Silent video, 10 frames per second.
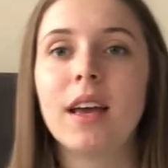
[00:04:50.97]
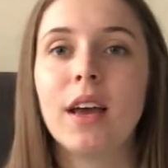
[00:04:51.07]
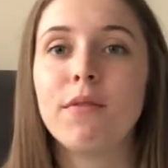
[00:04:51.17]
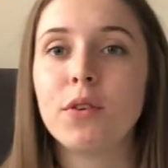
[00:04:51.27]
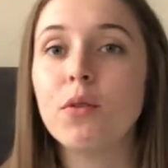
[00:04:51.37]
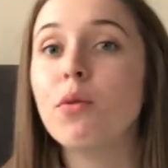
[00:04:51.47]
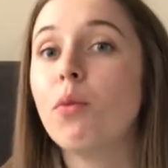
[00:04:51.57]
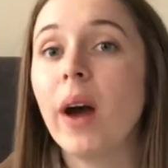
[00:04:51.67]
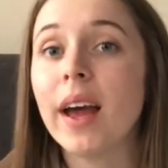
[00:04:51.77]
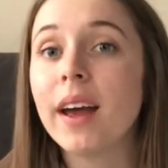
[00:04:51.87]
If you
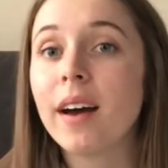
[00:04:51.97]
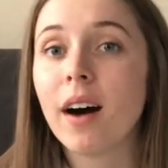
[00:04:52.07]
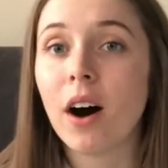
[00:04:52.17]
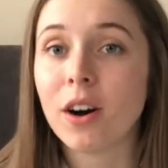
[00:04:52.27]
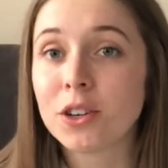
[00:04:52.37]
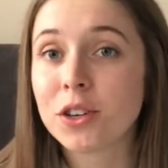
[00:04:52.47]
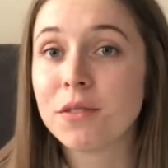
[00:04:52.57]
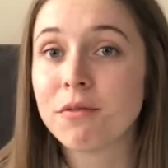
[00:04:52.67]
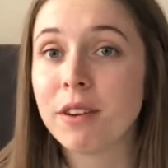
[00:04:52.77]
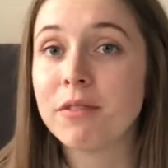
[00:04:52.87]
weigh 150
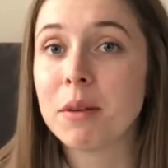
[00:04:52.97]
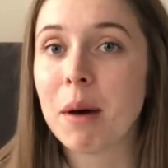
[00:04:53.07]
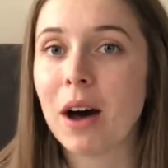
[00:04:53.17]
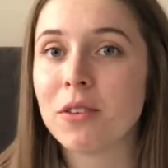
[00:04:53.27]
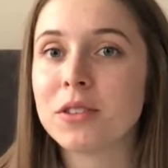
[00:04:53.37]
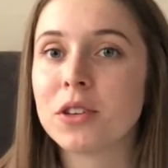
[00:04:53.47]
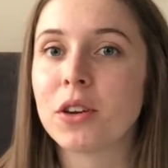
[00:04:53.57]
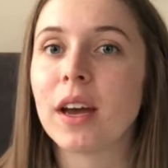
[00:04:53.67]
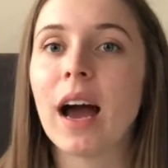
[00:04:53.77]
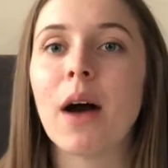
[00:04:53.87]
pounds and you're
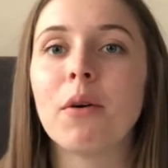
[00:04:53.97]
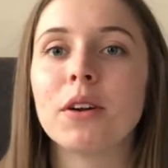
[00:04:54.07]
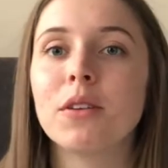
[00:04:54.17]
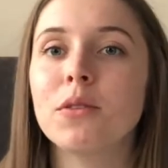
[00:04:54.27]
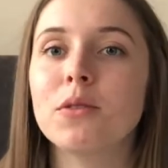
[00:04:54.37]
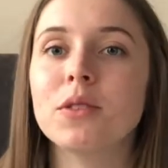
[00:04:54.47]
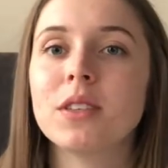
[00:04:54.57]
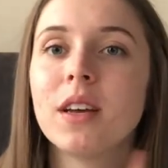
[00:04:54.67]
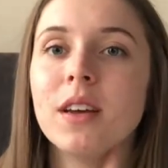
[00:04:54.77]
like, I want to lose